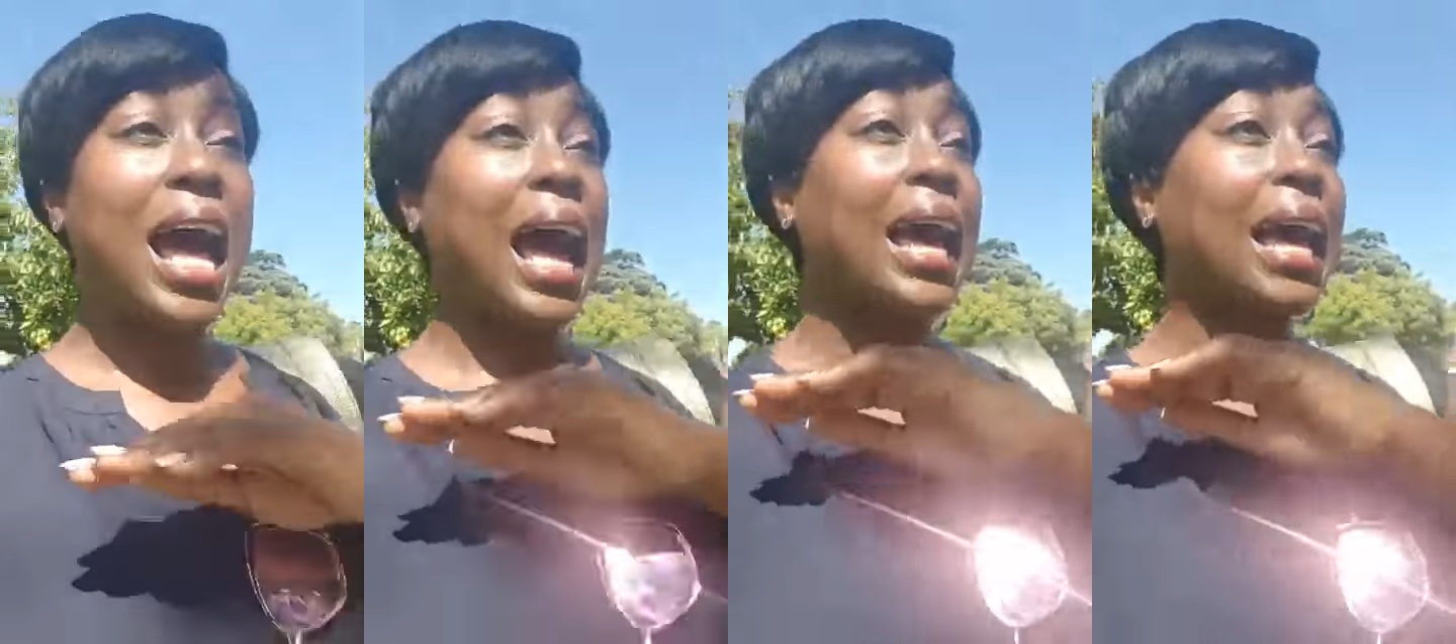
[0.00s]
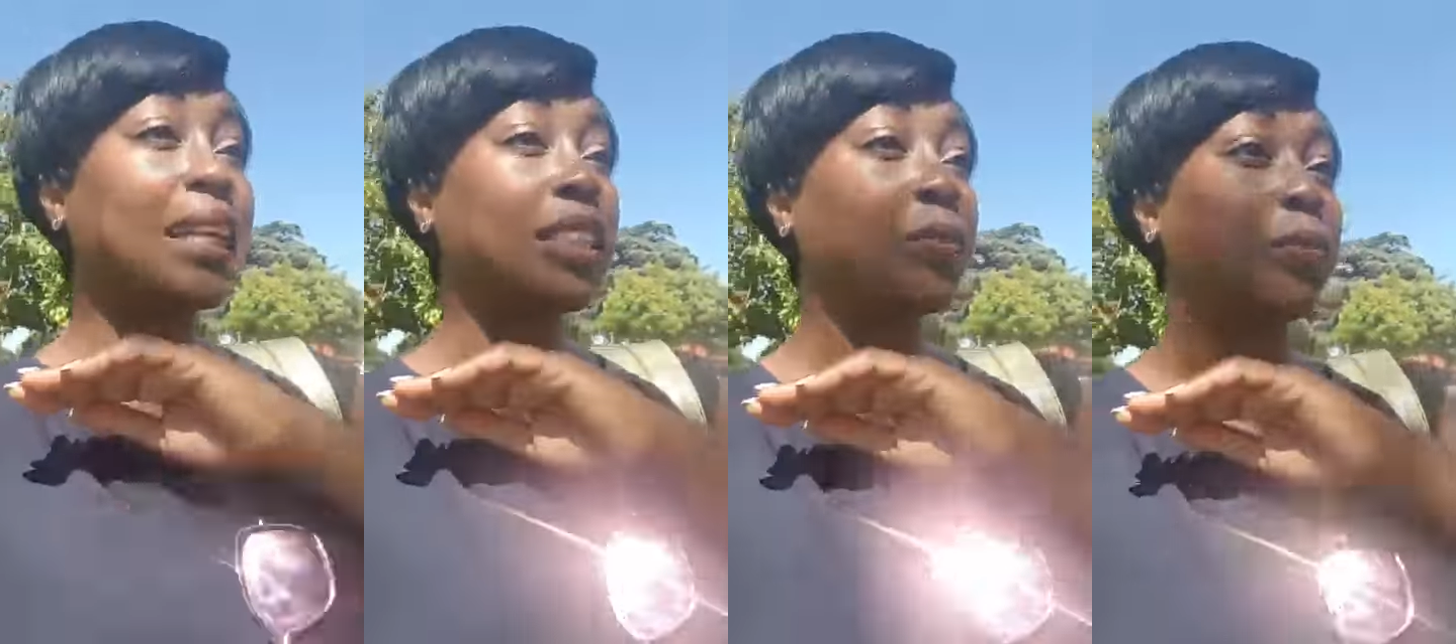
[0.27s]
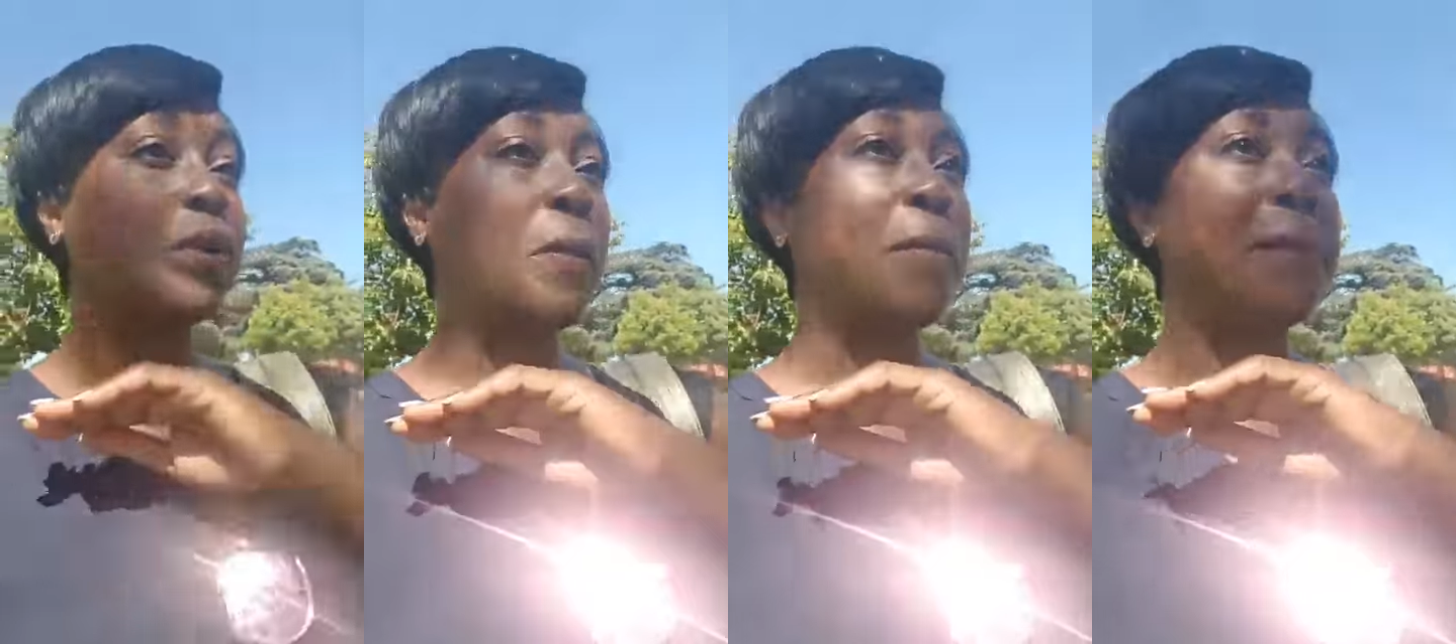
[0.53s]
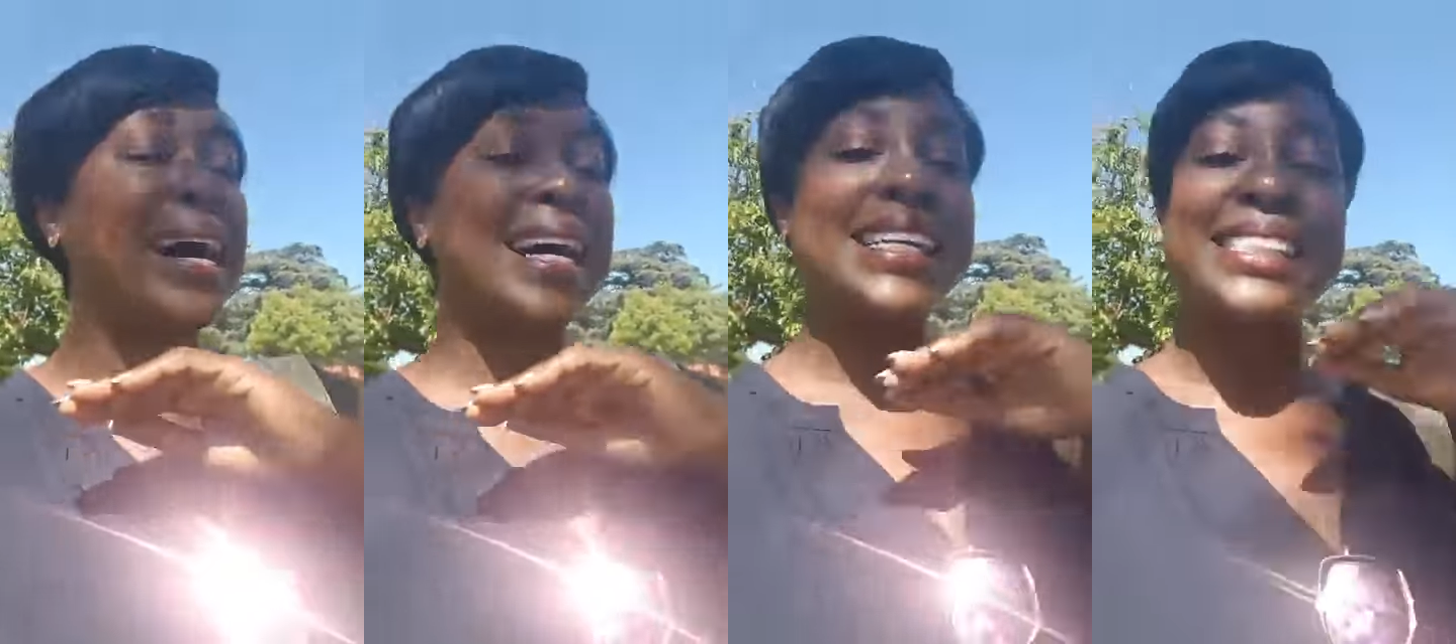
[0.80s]
I got to put
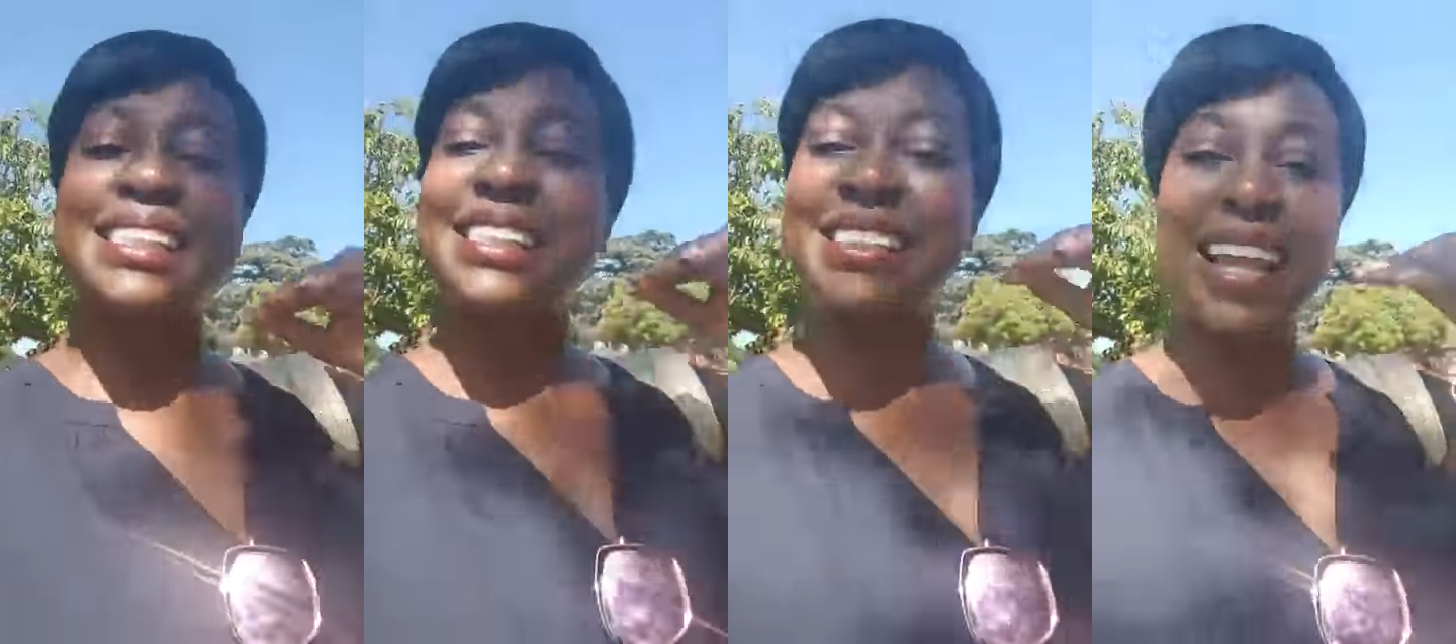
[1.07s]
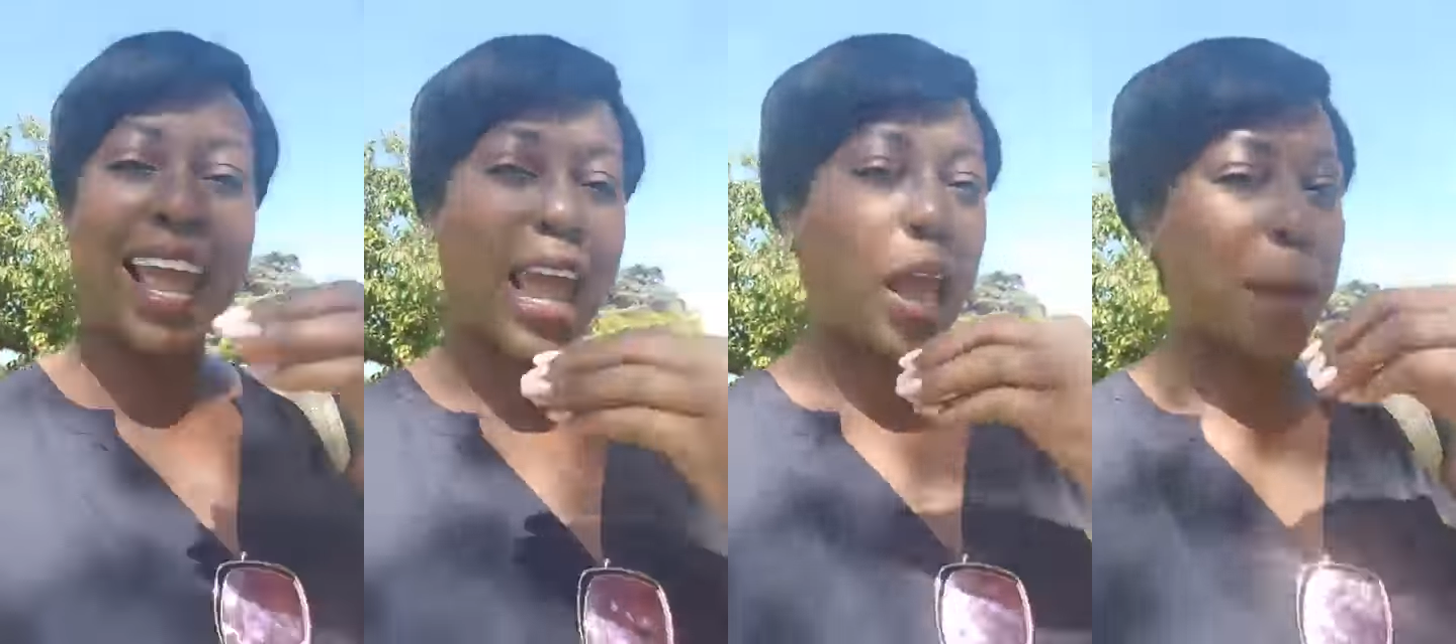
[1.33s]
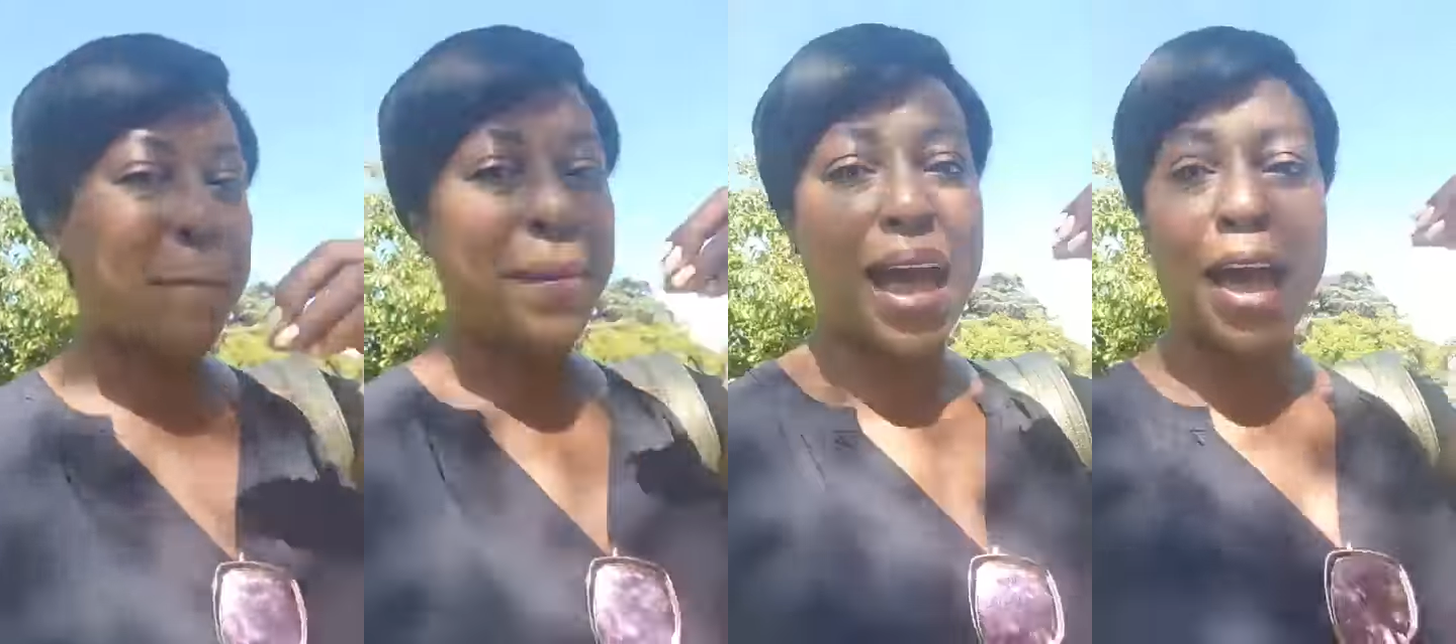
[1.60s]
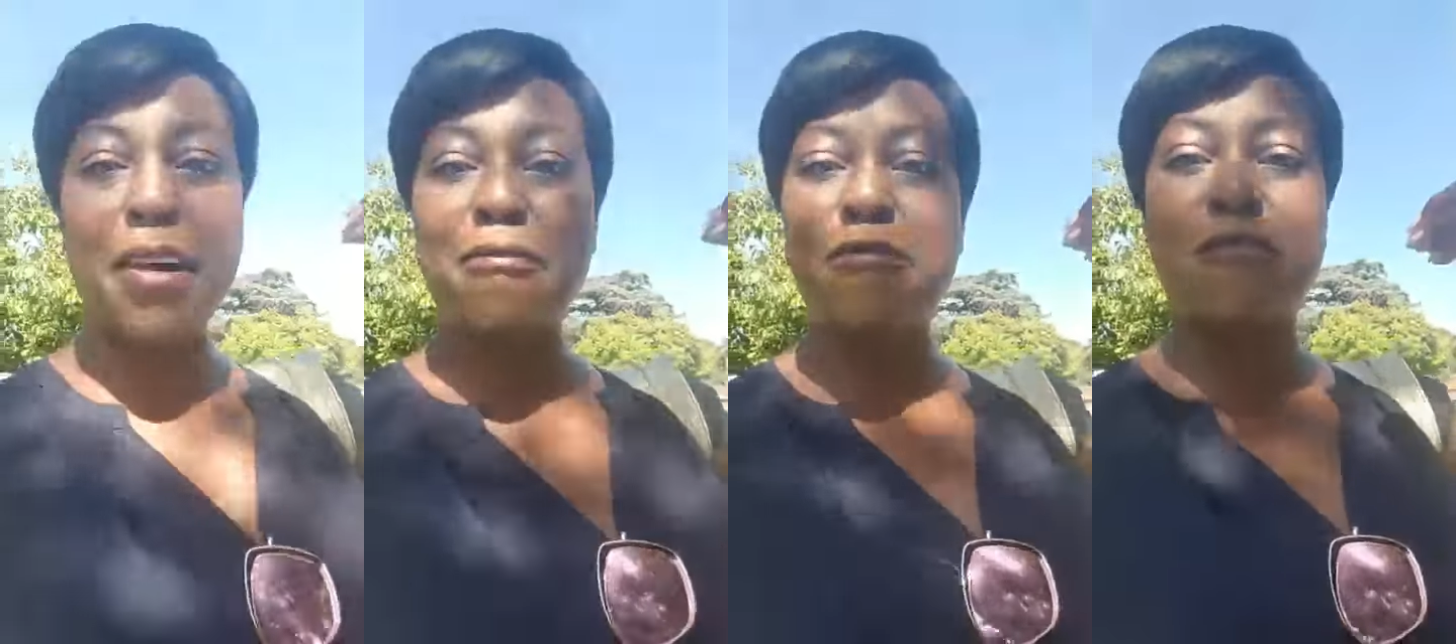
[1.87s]
my stank,
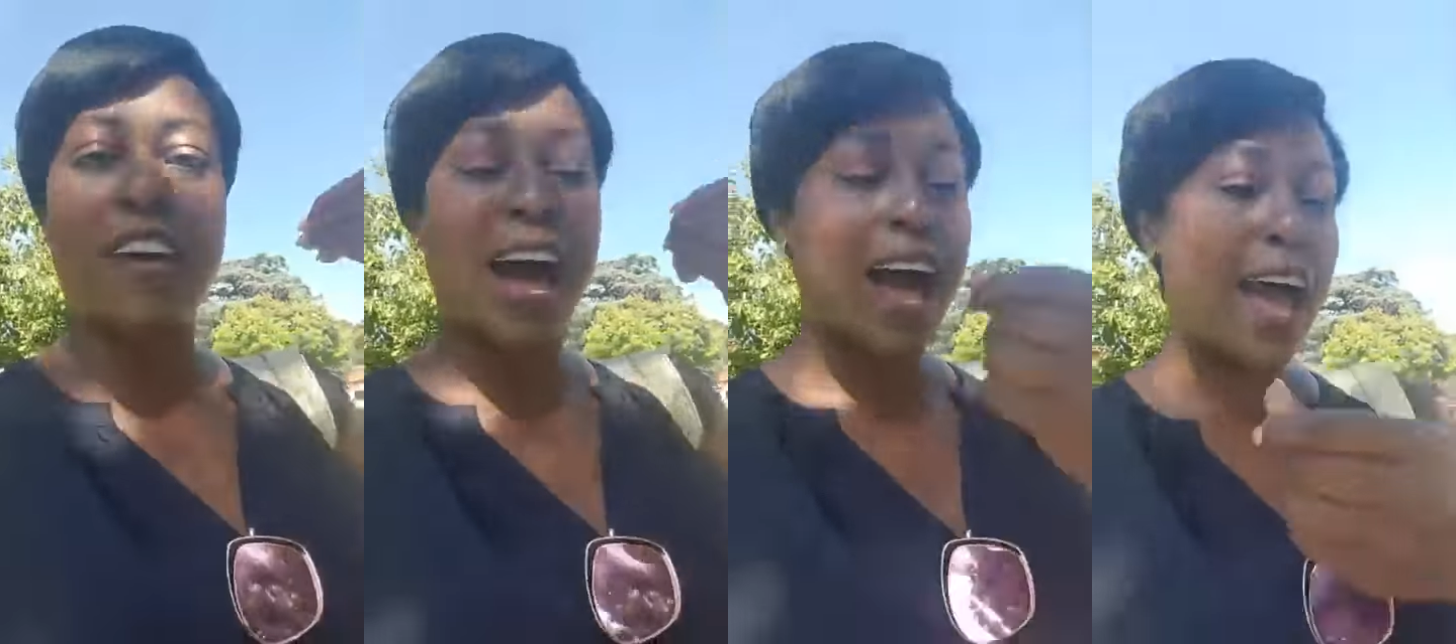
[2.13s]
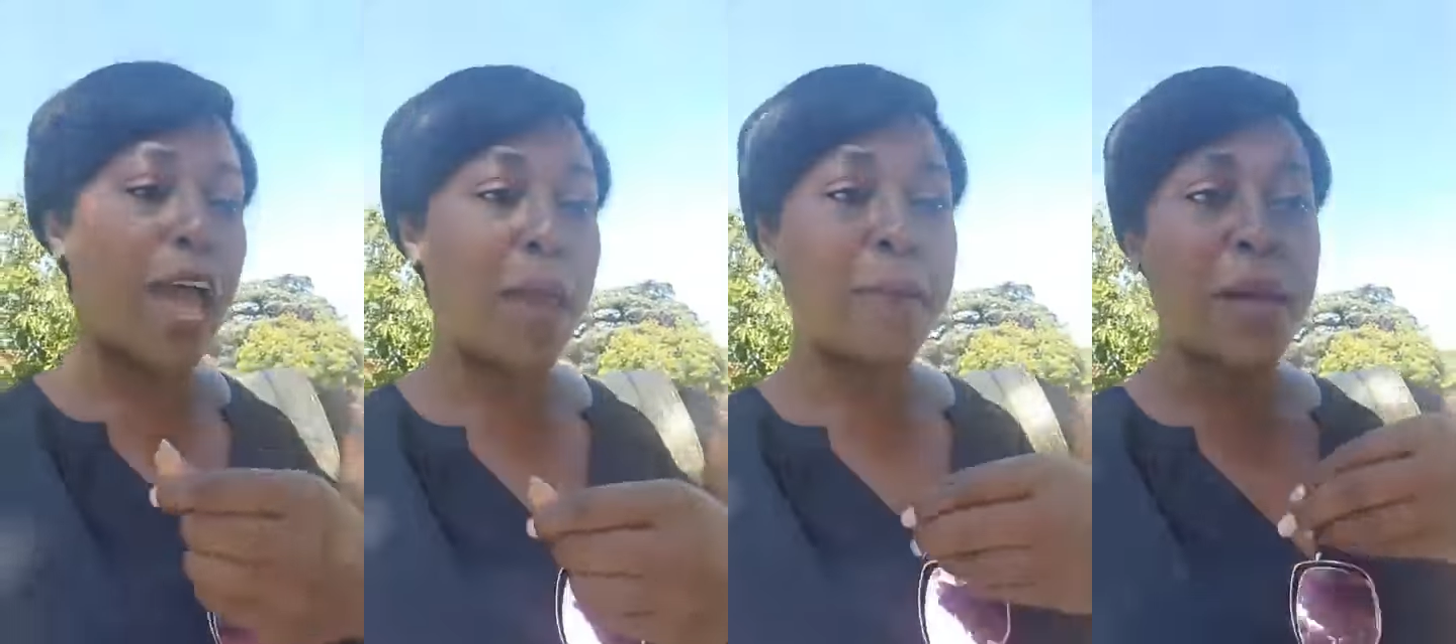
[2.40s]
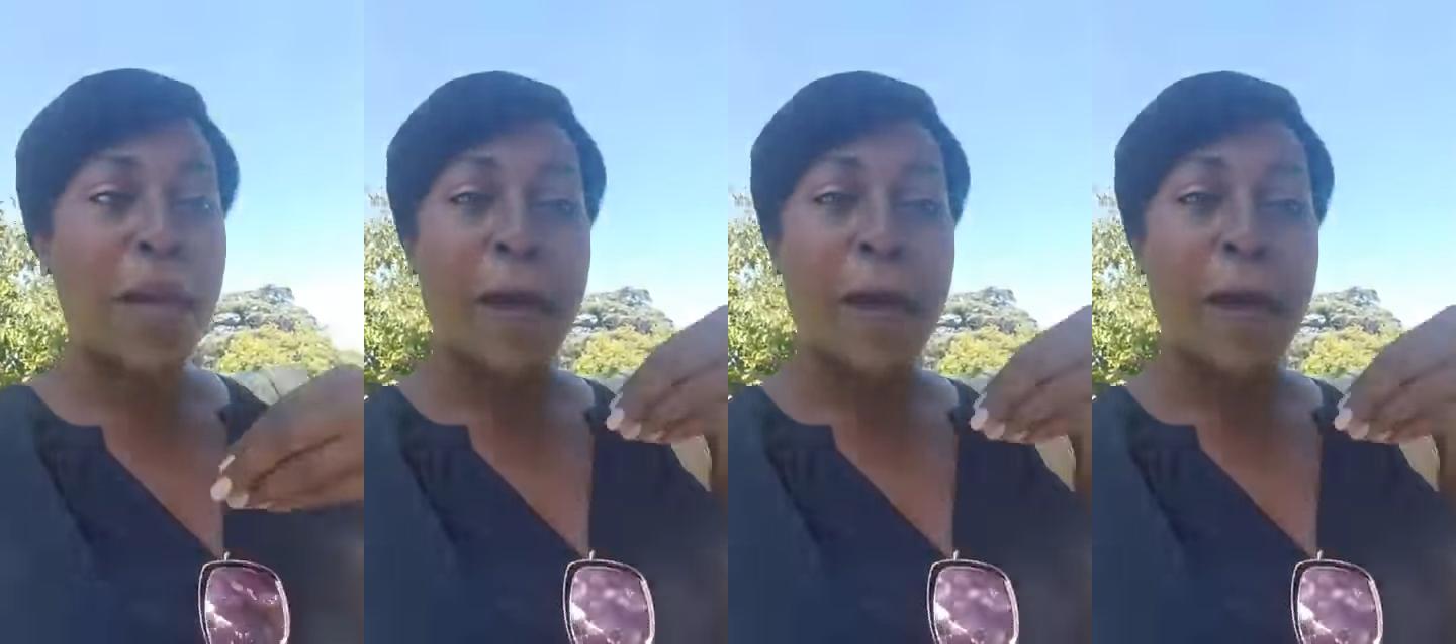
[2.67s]
my vibe,